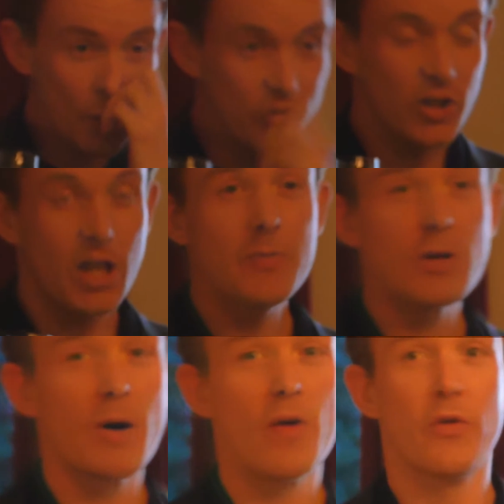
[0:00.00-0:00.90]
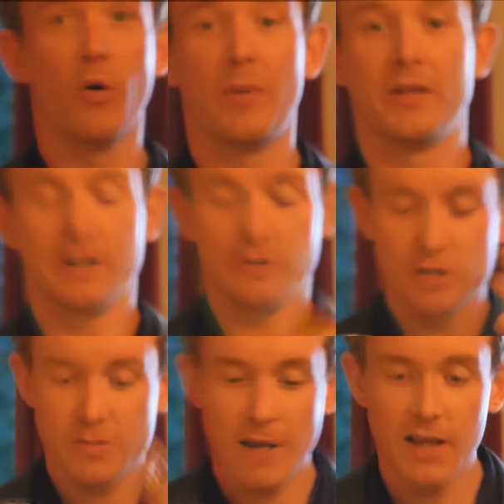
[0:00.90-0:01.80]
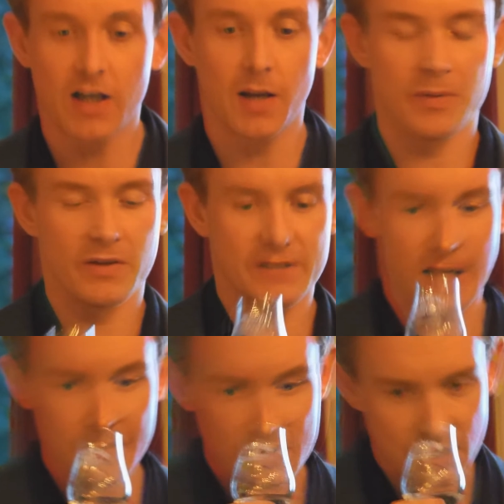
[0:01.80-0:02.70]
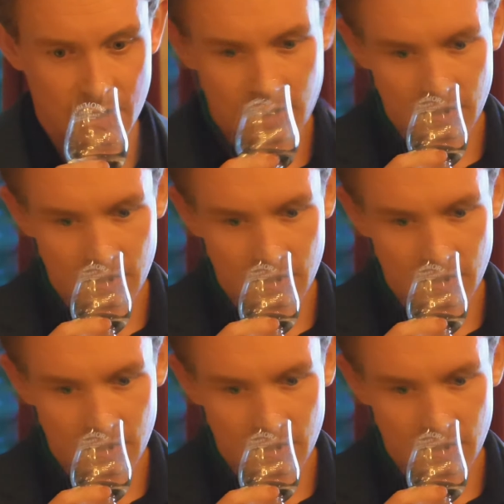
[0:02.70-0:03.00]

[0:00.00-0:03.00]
When you keep your mouth open and you smell a couple of times,